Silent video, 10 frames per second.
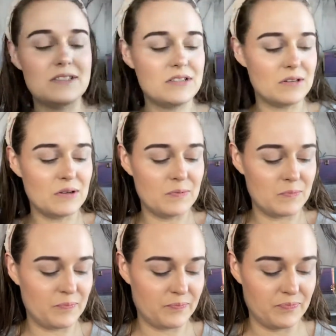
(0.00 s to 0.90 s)
to
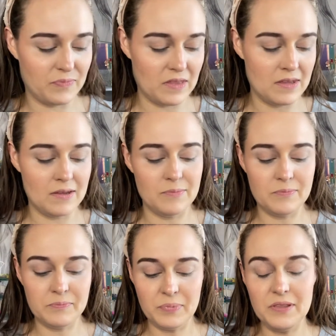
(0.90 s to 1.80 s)

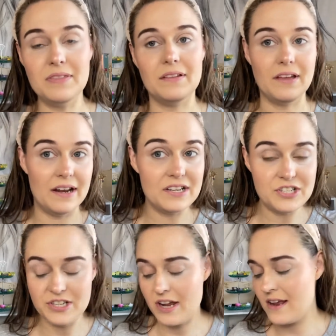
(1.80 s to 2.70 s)
put the
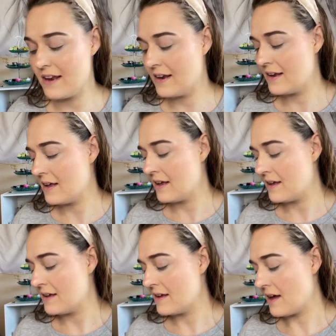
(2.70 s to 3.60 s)
lightest shade
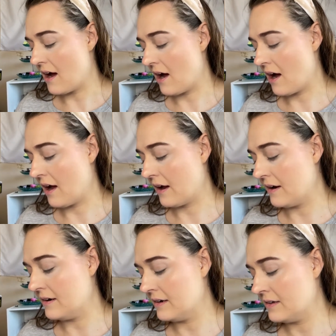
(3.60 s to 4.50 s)

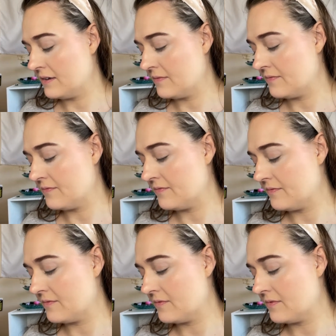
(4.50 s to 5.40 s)
on
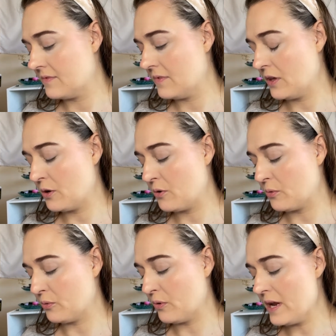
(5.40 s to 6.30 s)
the
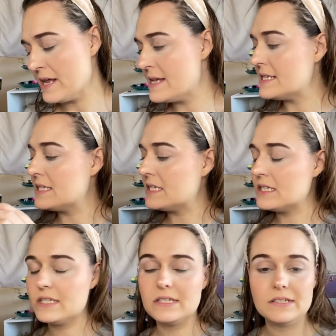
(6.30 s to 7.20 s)
crease.
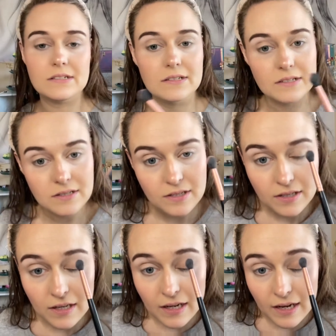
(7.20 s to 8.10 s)

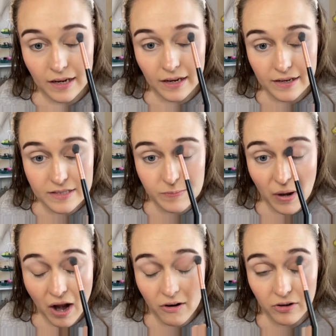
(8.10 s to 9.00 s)
It is
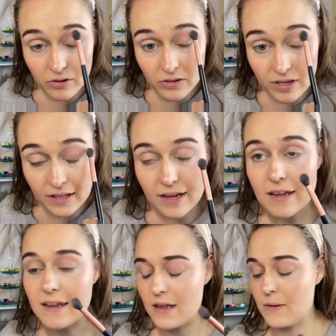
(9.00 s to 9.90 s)
powdery, like
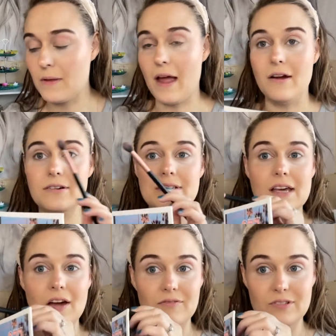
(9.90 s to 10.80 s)
I always
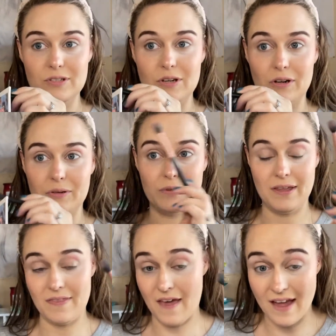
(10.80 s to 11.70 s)
have to go
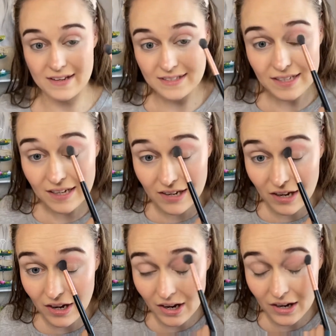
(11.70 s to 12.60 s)
like that and kick
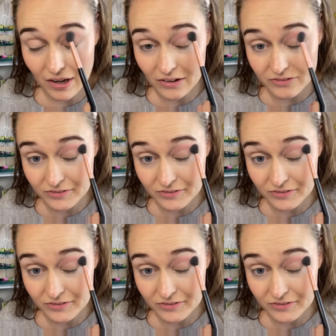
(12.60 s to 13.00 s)
off